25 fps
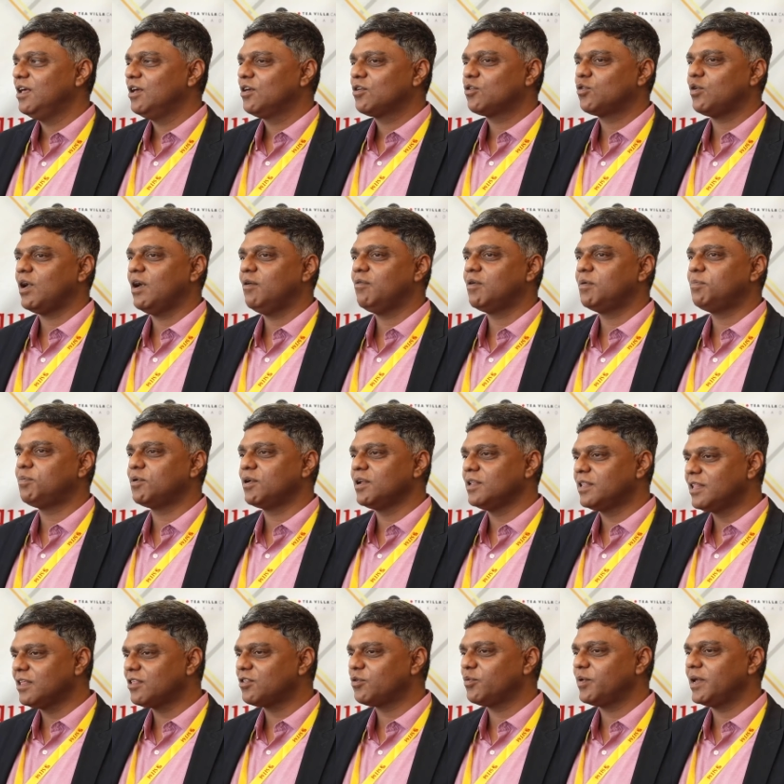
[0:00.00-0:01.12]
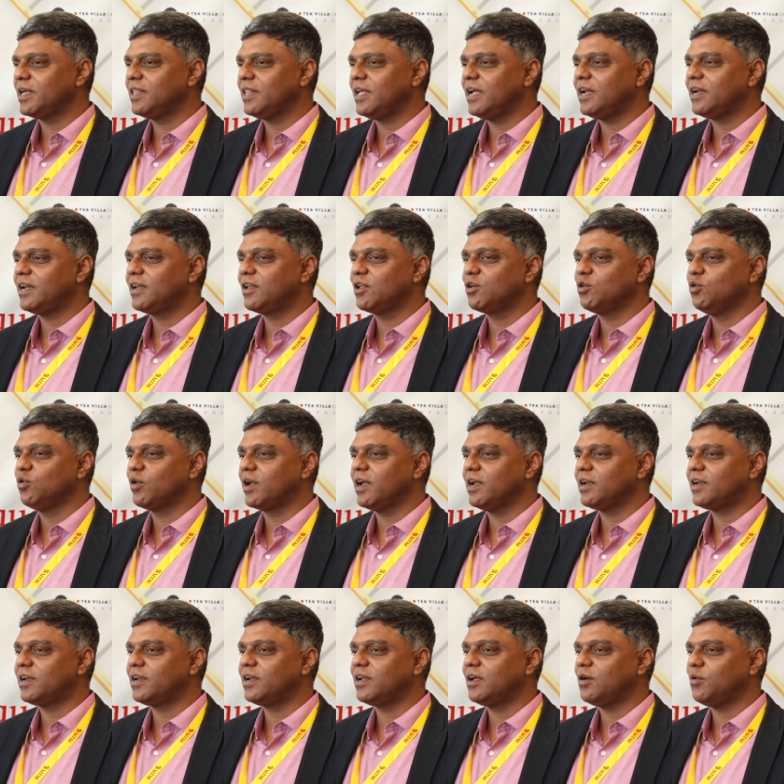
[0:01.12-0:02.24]
So I would put it this way, that you look
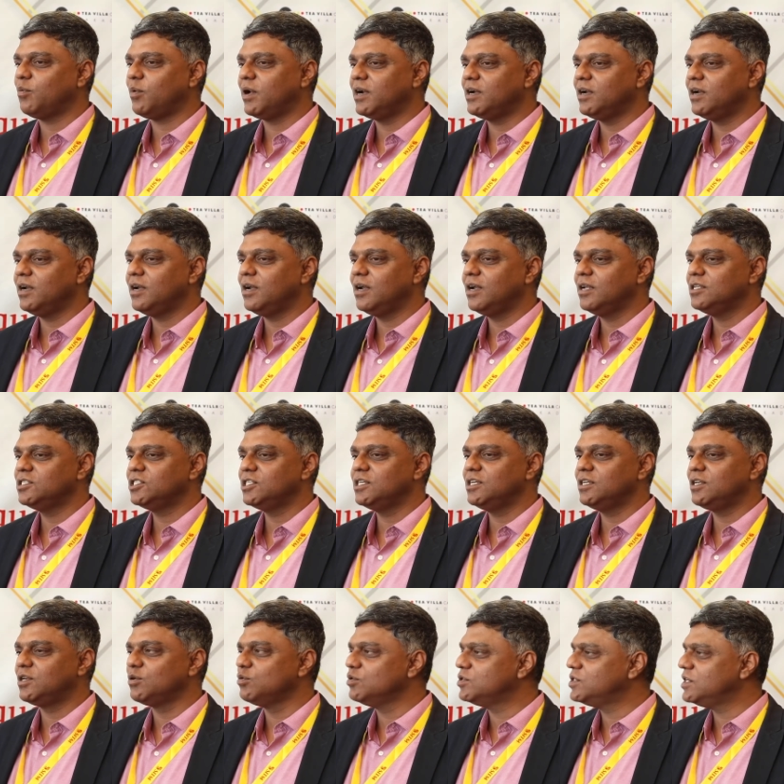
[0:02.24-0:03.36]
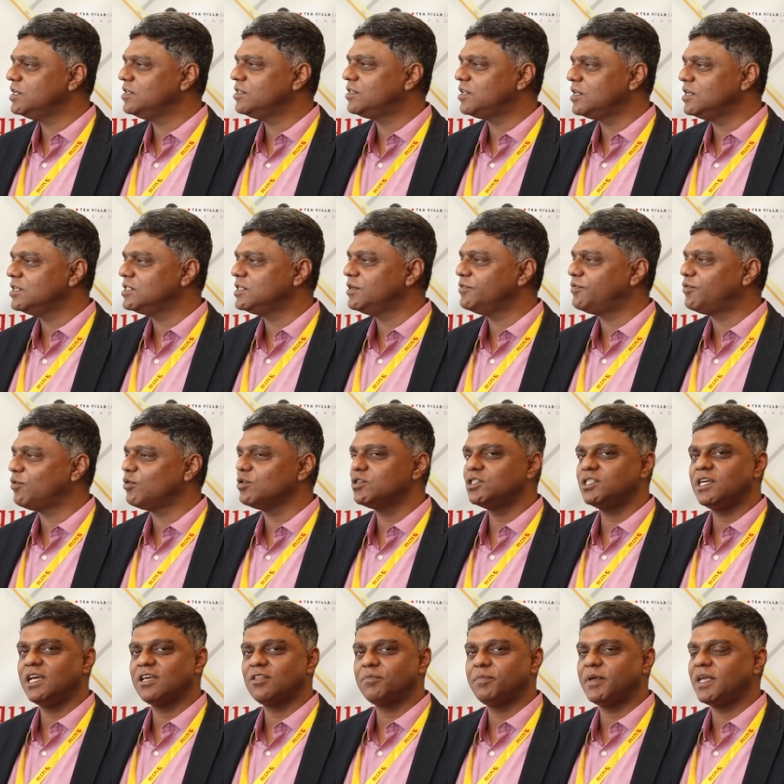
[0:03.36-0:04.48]
at 1G, 2G, 3G, 4G as